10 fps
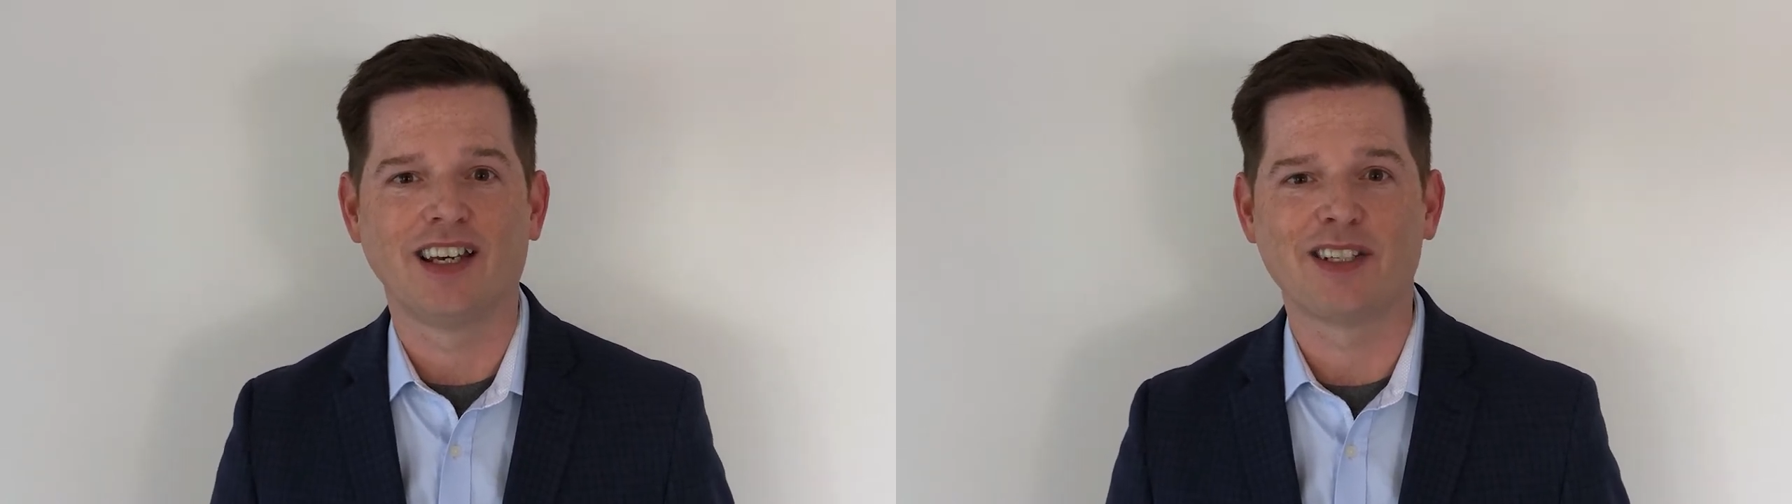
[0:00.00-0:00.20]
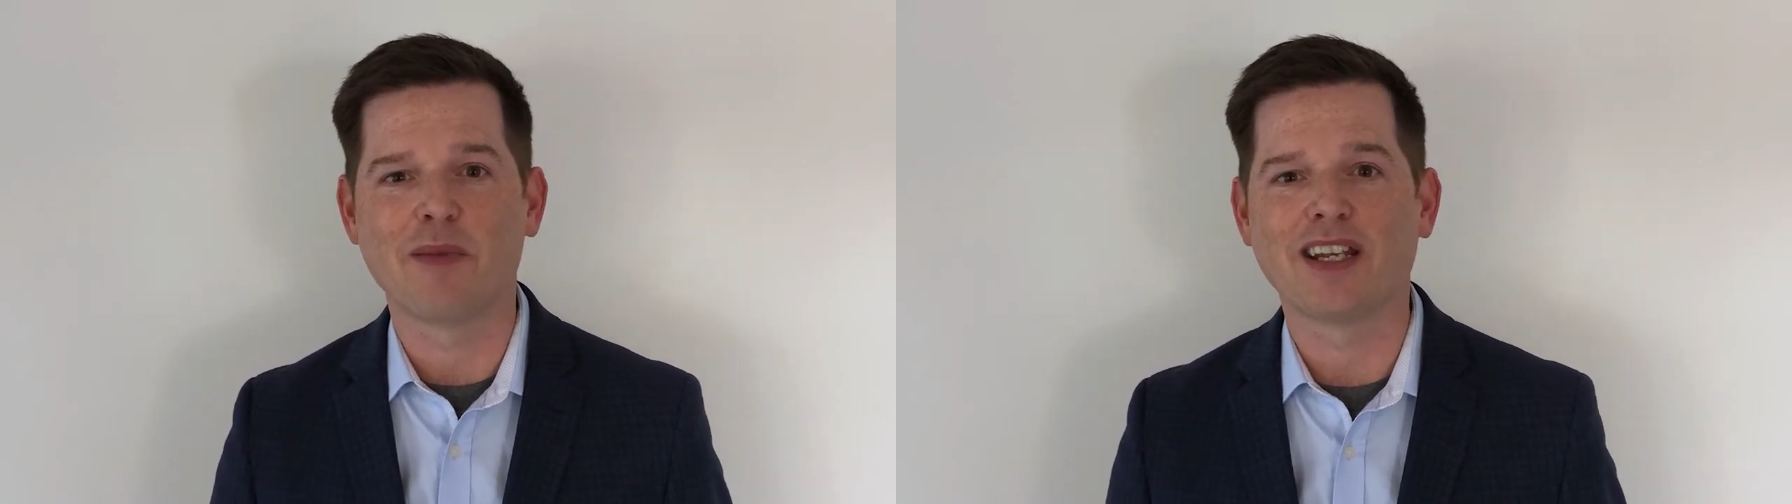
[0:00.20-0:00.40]

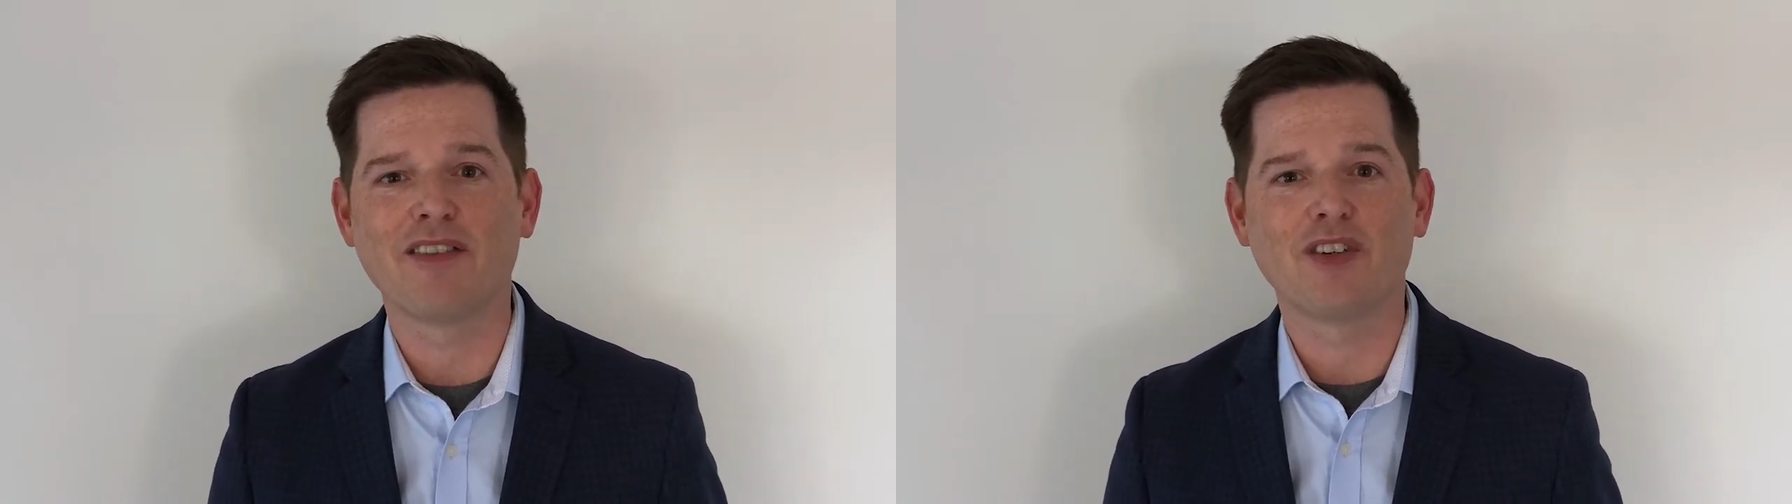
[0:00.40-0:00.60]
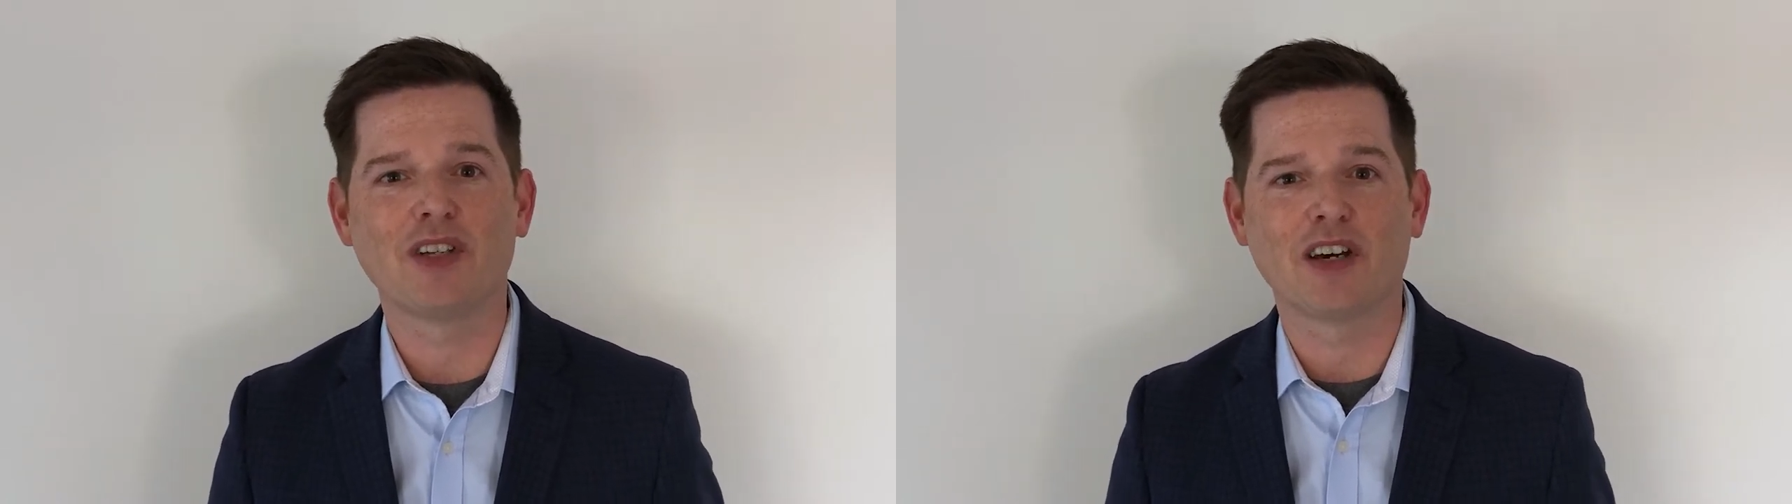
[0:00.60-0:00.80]
As many
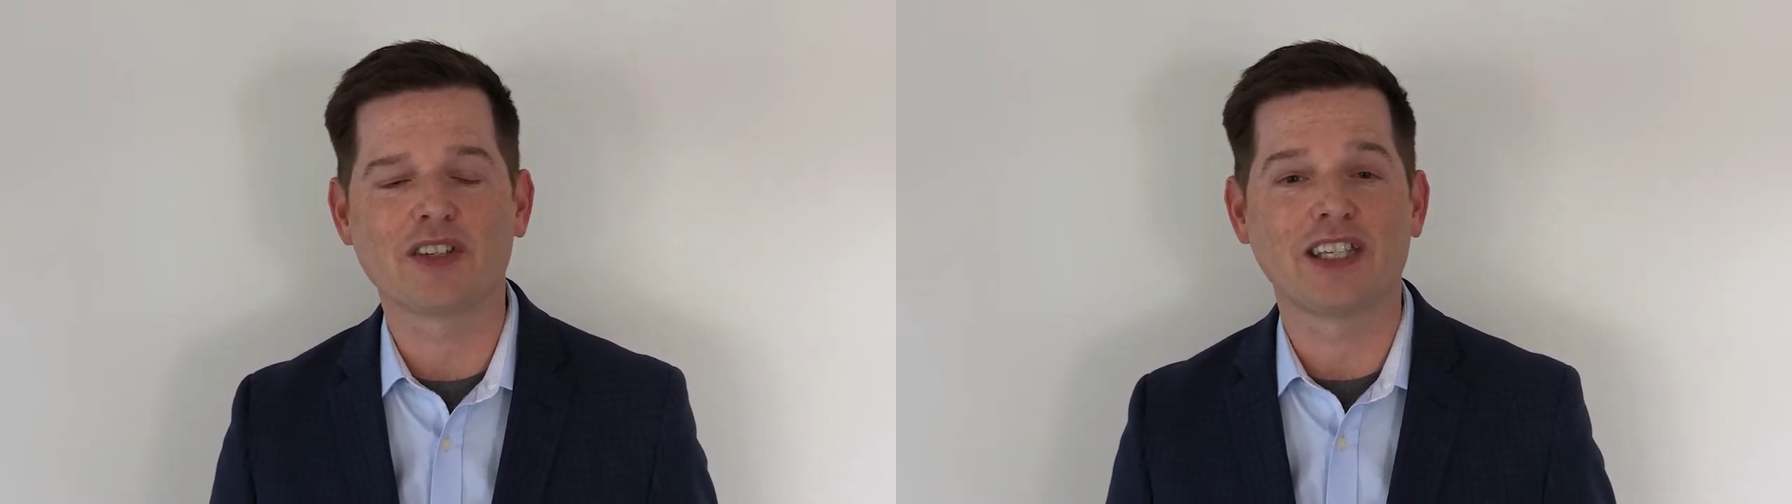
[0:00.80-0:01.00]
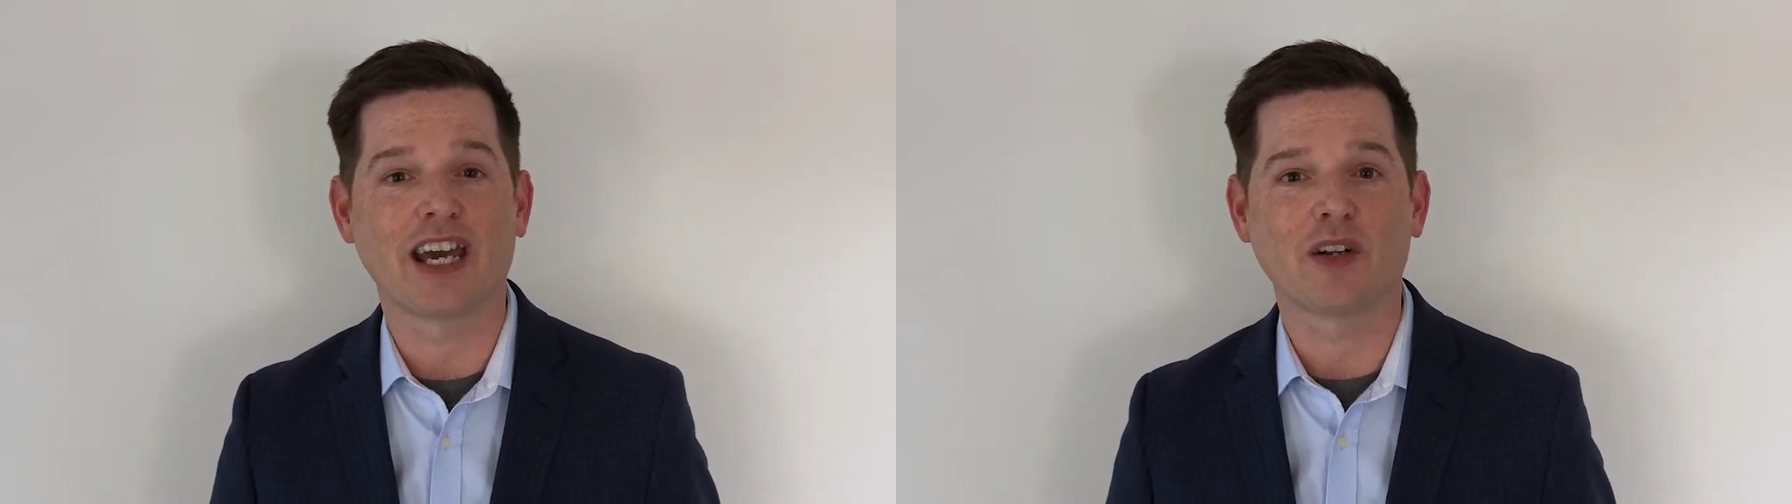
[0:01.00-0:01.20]
of you know,
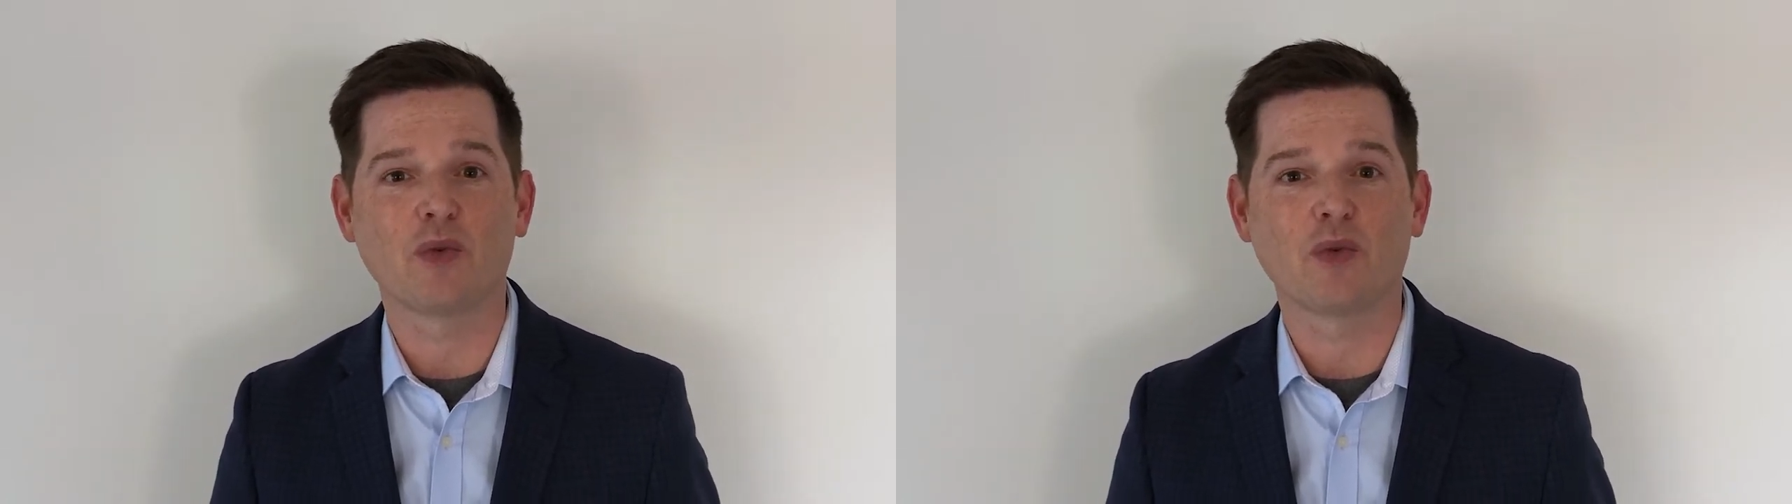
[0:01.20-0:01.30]
Seattle